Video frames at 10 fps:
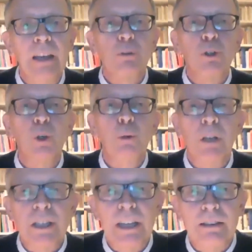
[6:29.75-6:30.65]
It was all
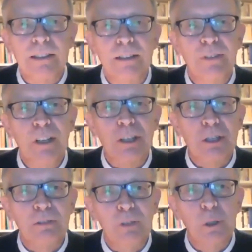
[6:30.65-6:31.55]
worked out in
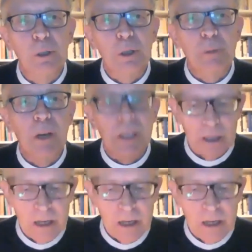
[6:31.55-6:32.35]
advance, of course, but